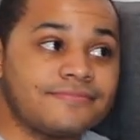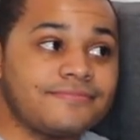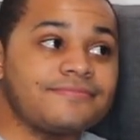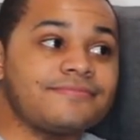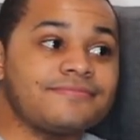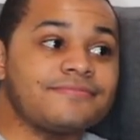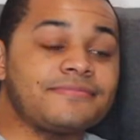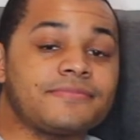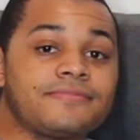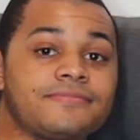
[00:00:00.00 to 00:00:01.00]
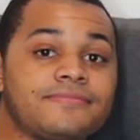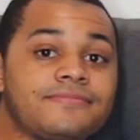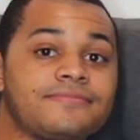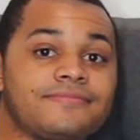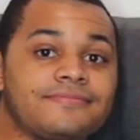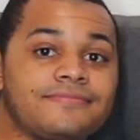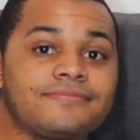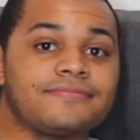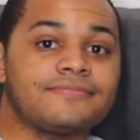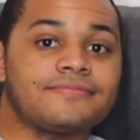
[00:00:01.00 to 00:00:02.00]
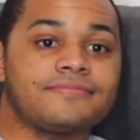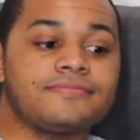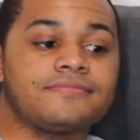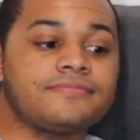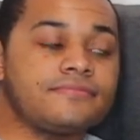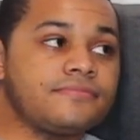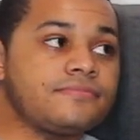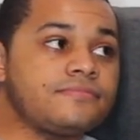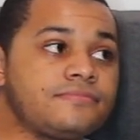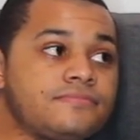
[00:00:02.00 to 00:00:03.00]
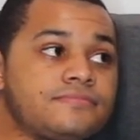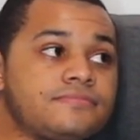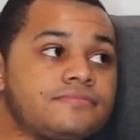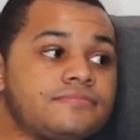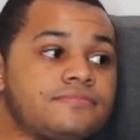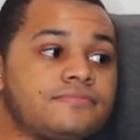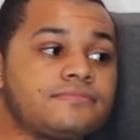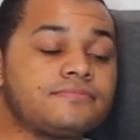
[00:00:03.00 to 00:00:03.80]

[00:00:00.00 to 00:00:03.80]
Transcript: (not speaking)